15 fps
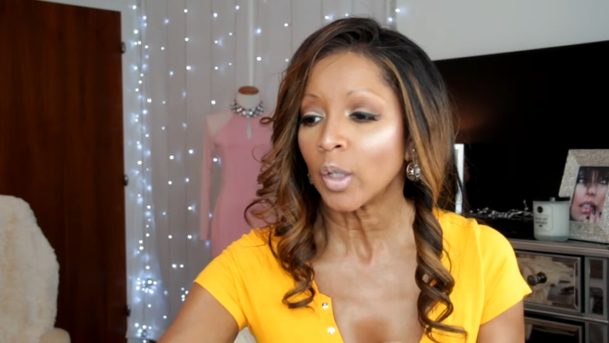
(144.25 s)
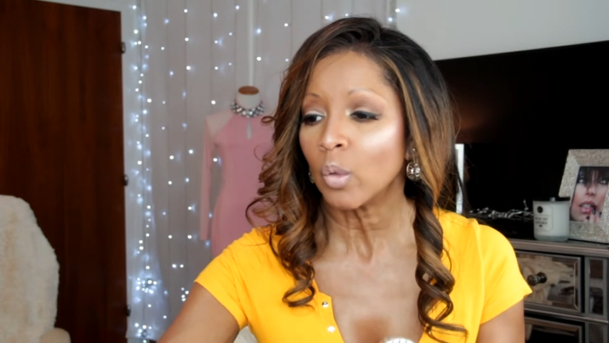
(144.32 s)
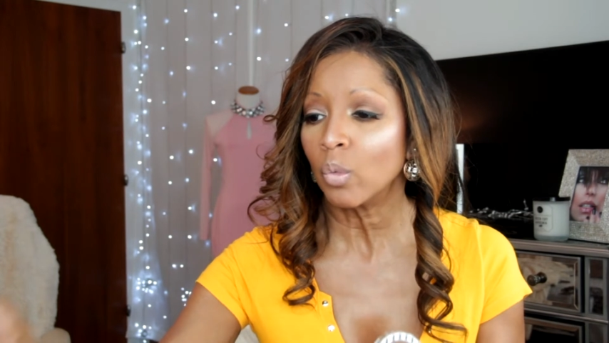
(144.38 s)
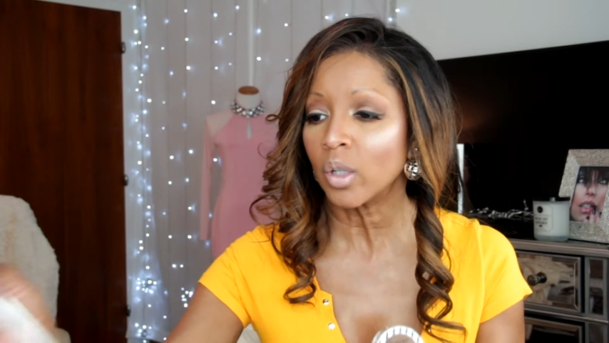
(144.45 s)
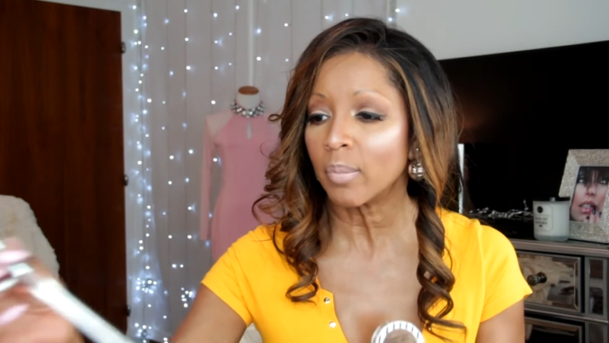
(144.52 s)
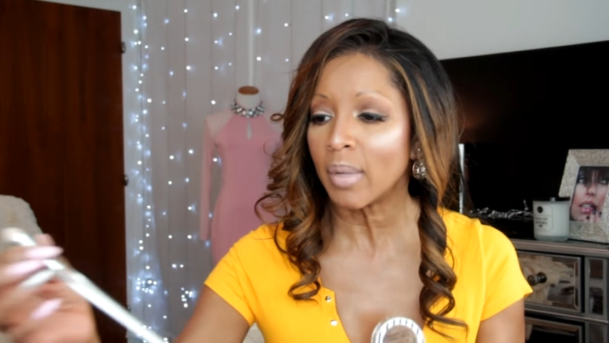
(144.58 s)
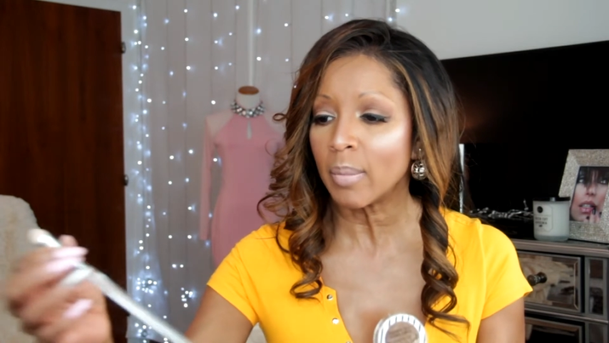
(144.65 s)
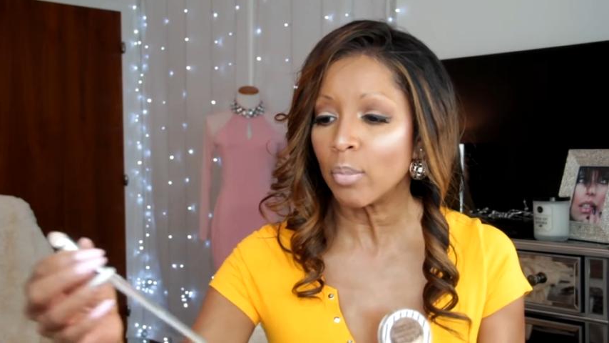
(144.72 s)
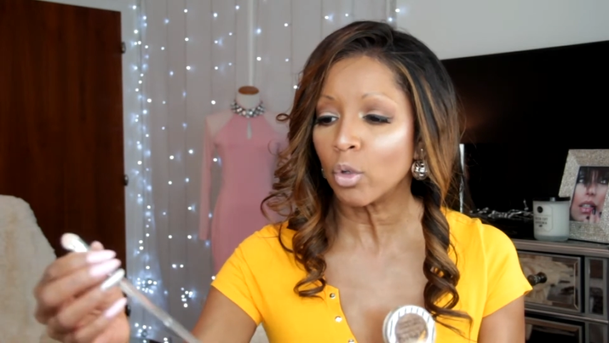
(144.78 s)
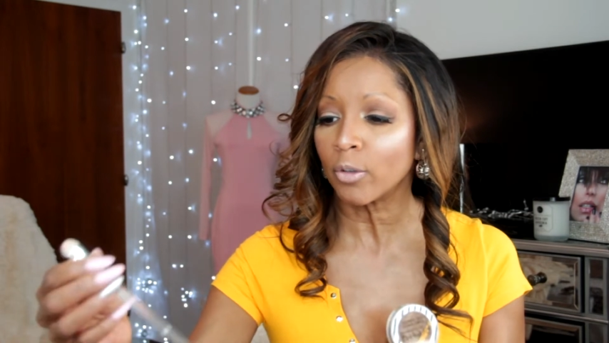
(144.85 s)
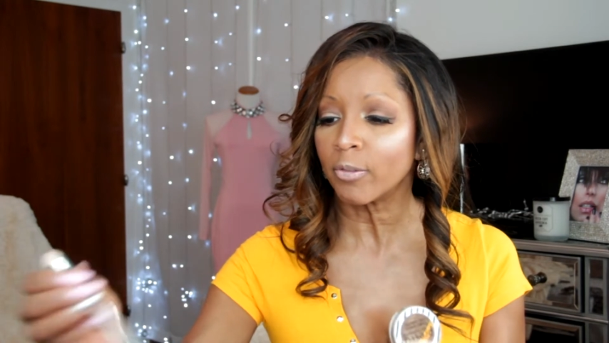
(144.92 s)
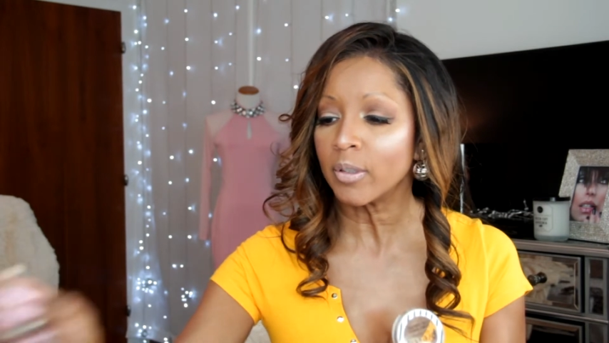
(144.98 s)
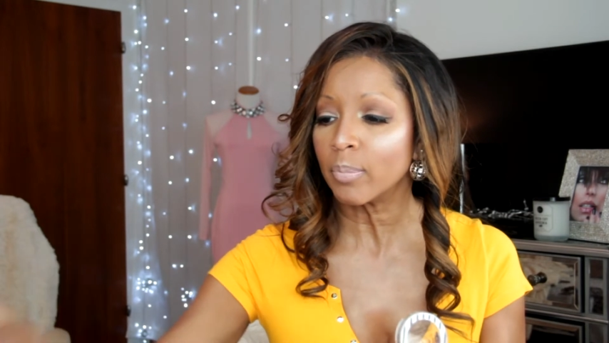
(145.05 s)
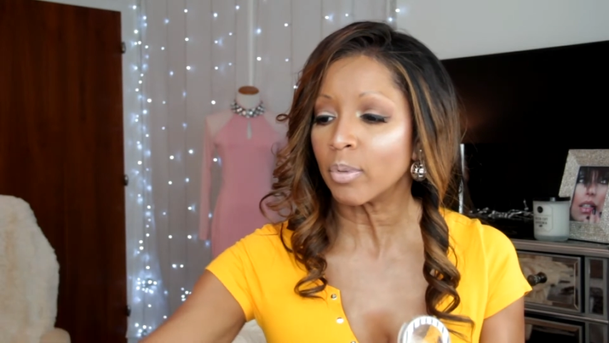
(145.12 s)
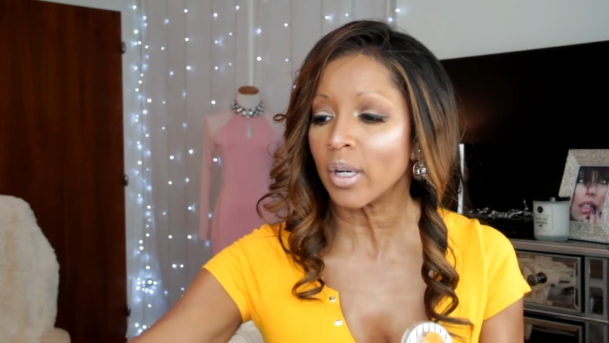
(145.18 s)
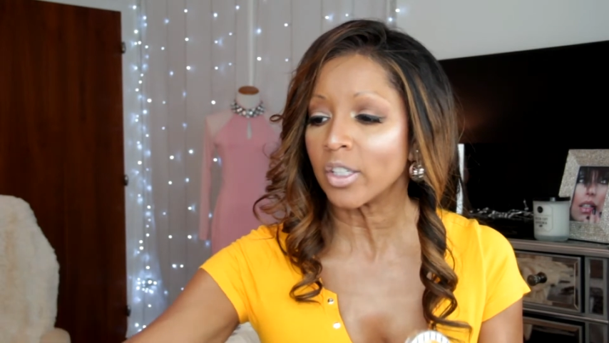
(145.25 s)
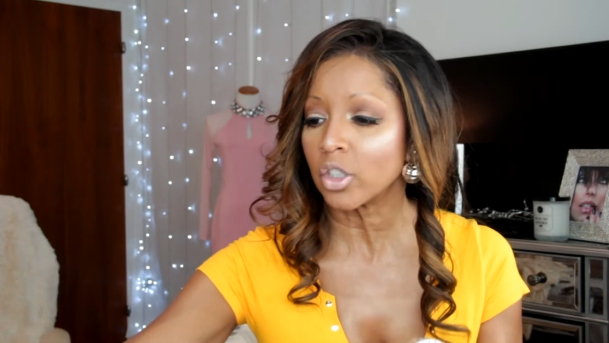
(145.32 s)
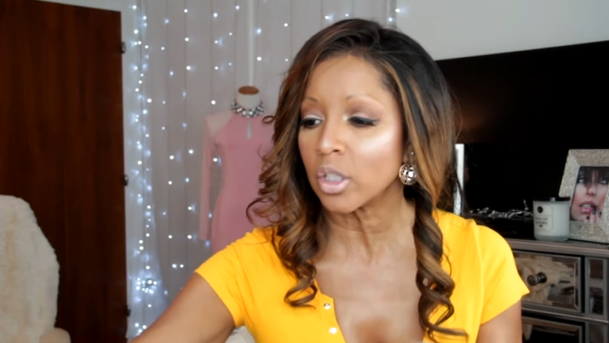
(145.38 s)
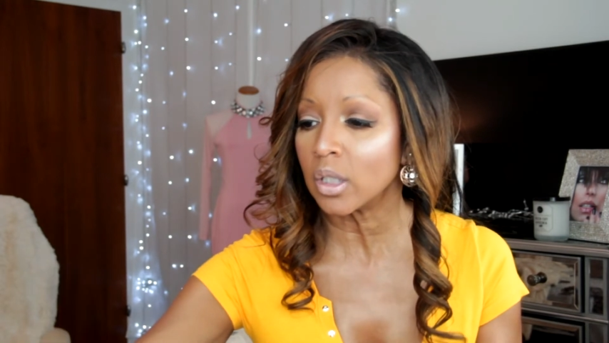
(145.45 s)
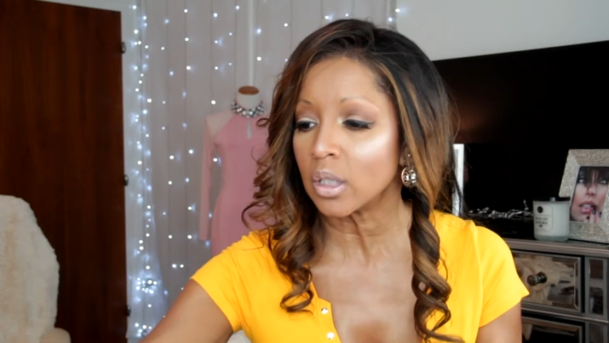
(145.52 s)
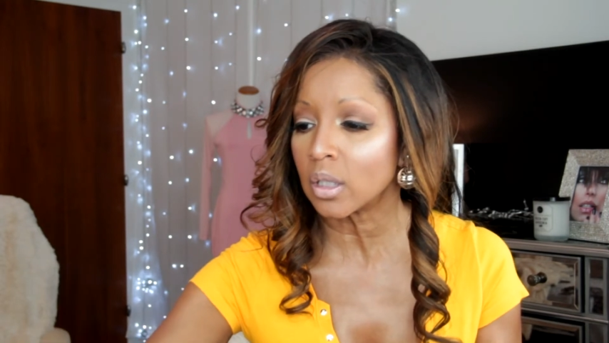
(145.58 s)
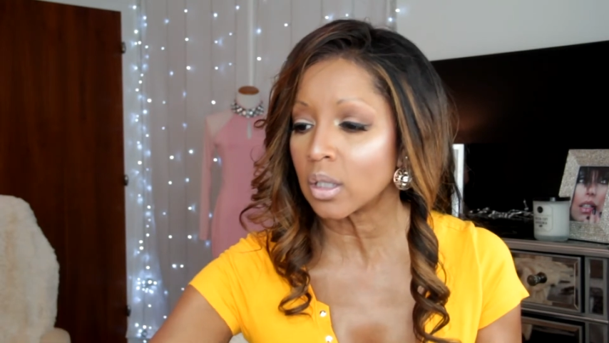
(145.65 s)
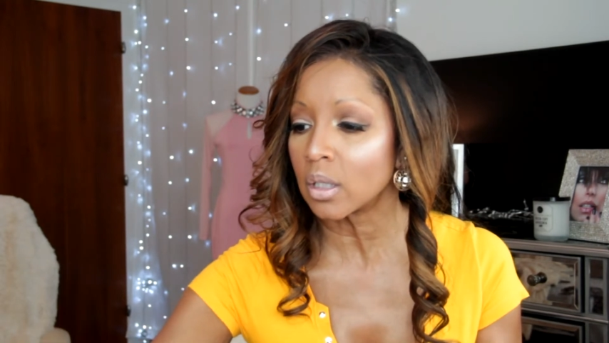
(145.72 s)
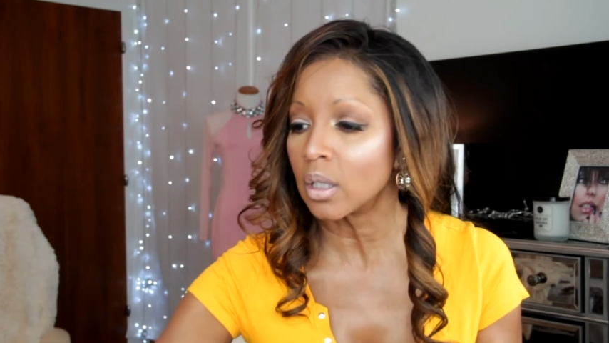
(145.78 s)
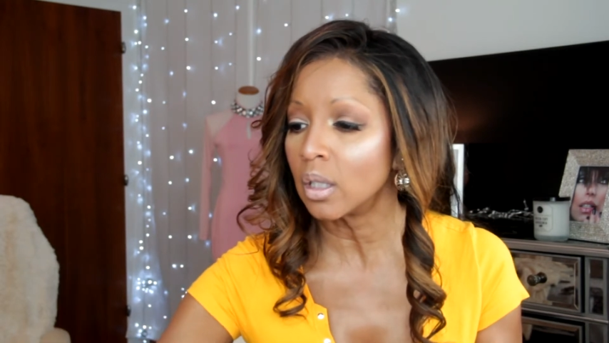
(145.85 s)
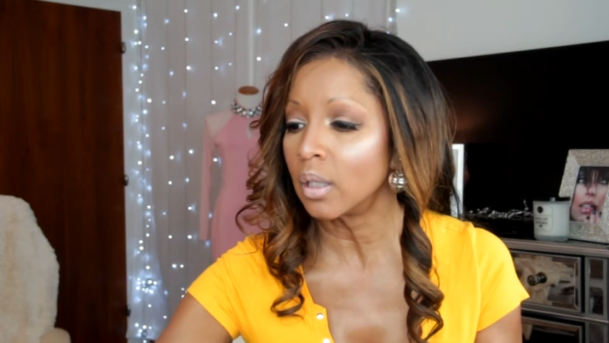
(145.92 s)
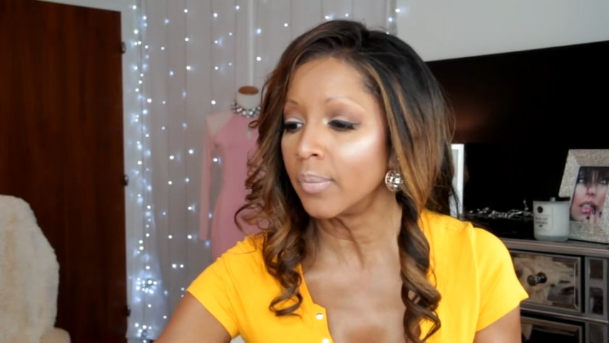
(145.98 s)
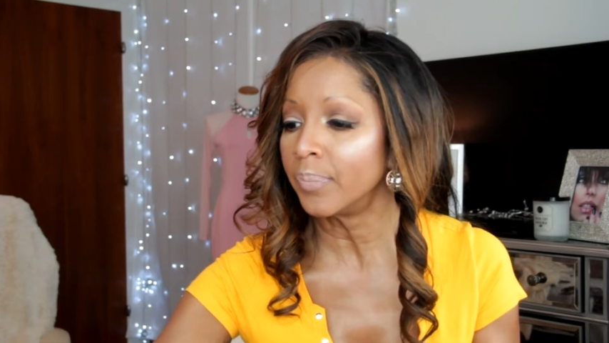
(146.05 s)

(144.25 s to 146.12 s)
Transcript: one of my Morphe brushes.